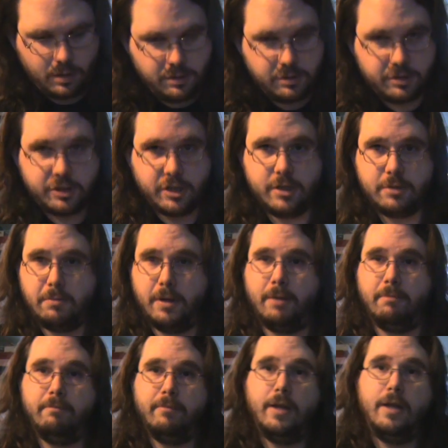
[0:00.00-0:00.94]
Excuse
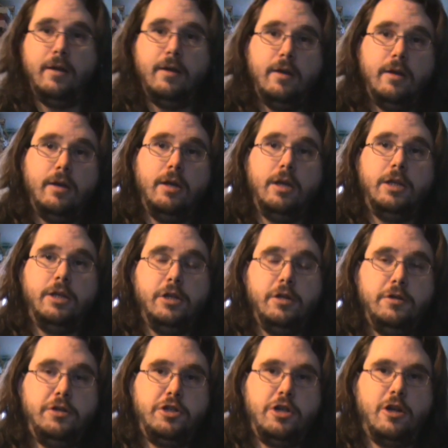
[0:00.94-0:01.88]
me.
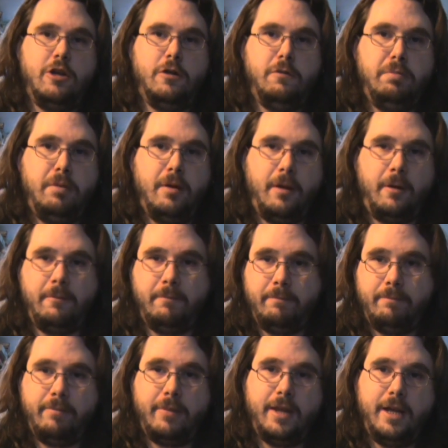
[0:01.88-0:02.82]
YouTube
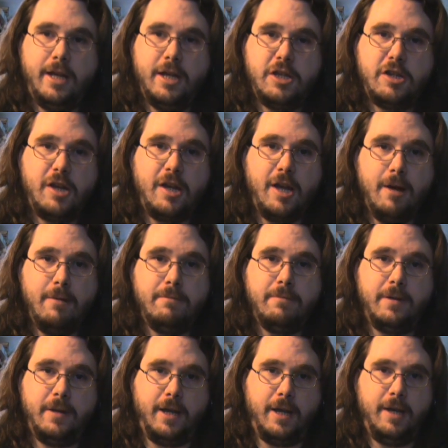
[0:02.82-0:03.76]
is a
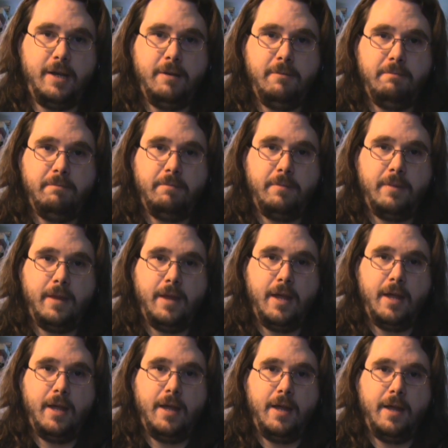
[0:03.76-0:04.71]
company
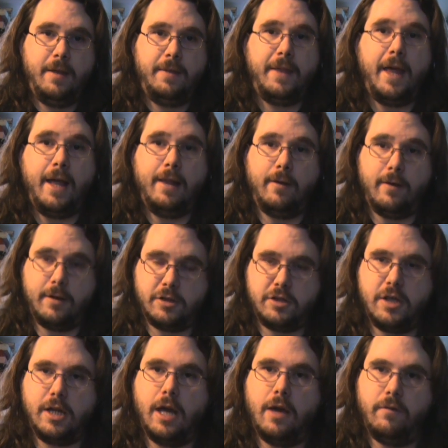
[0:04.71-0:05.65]
that
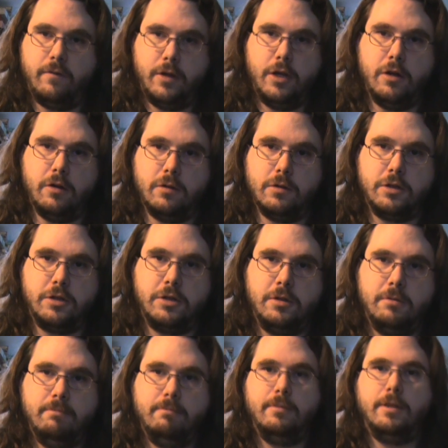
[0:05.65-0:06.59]
likes to get views.
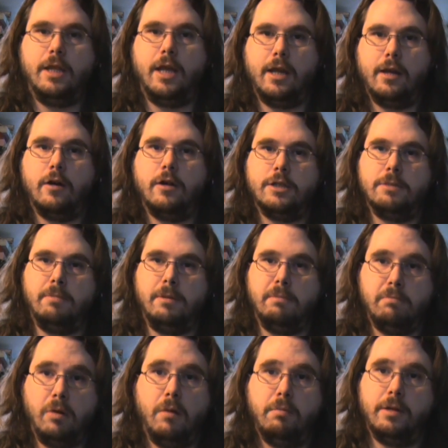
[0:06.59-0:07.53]
they like to be
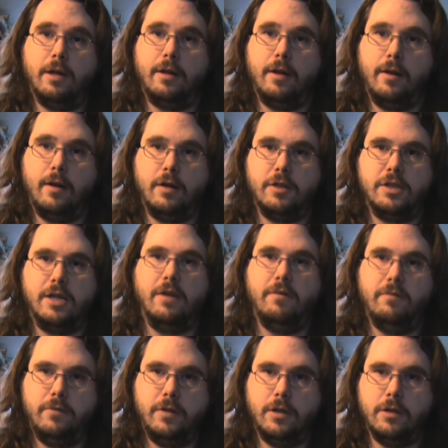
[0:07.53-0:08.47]
popular, they like to
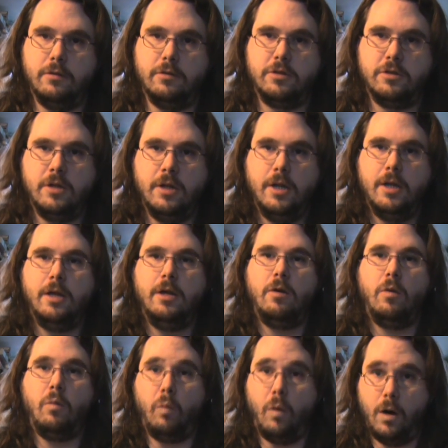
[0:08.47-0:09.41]
get views.
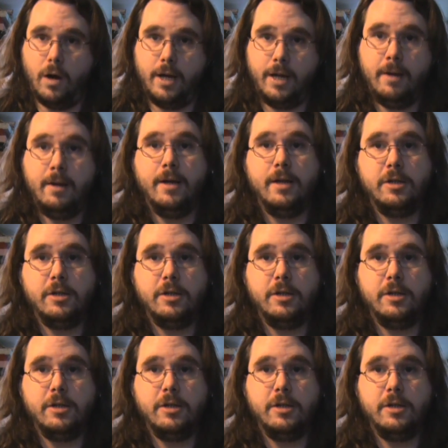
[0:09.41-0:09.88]
Why?